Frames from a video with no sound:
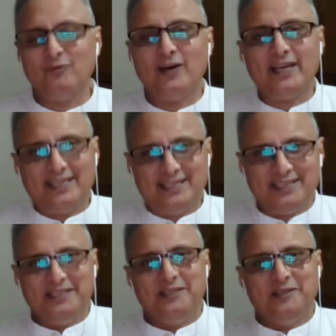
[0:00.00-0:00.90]
why
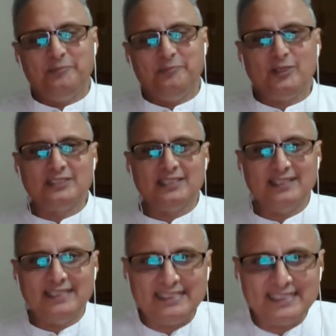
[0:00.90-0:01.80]
because
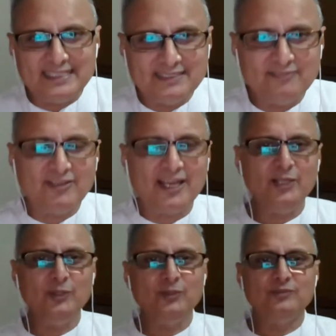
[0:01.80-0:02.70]
suddenly there is a
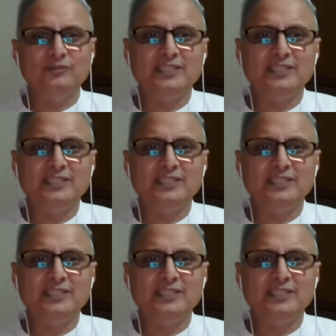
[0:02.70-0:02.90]
value